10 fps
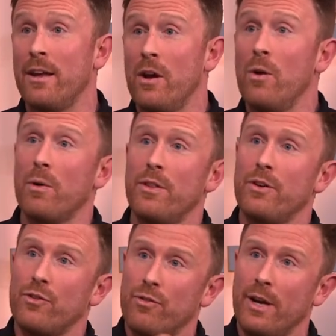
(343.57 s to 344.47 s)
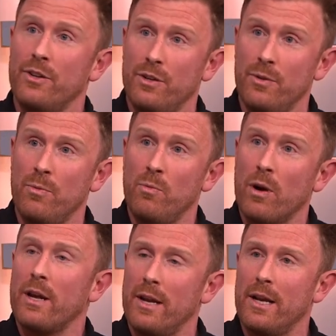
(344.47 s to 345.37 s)
where they're trying to
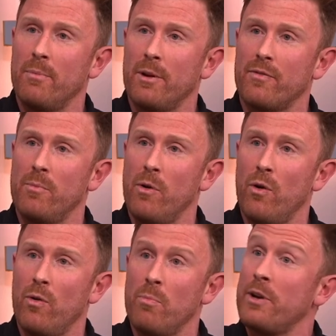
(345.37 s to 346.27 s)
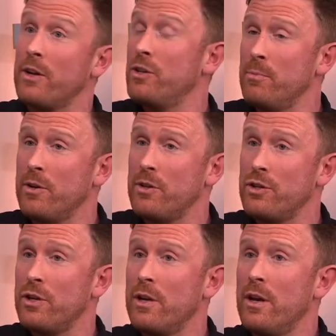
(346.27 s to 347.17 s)
work a little bit from home, but not too much,
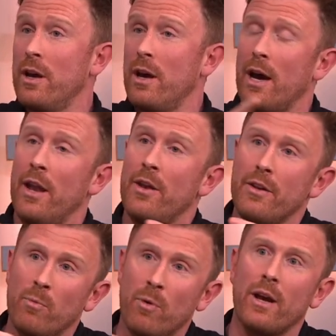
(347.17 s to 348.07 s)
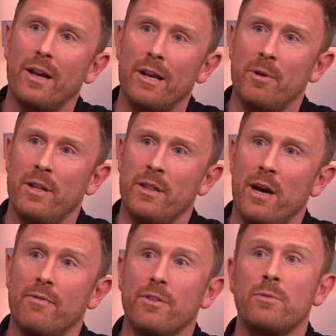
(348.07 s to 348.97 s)
and work a little bit in the
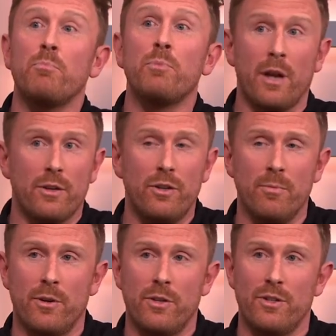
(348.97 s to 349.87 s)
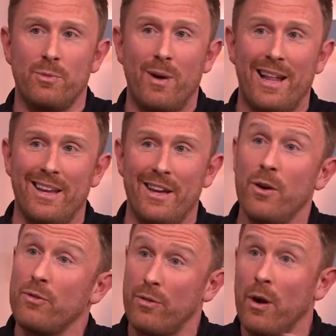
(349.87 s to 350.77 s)
office, but not too much as well.
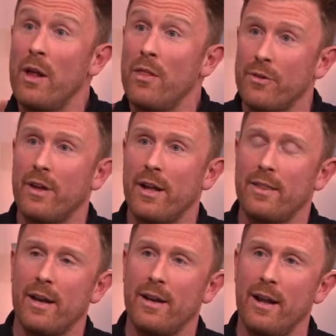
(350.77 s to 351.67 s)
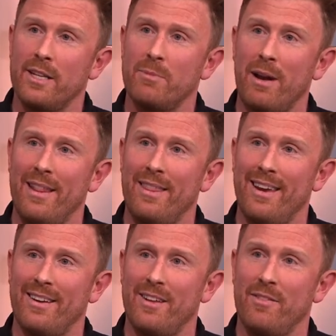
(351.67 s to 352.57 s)
So there's that nice blend
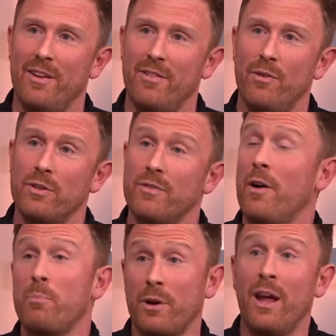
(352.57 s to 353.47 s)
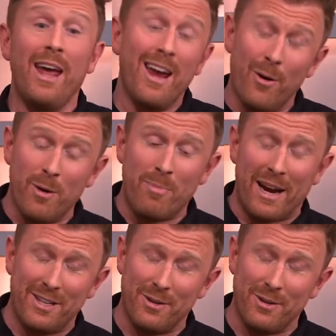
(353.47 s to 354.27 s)
there that folks have found. But going back to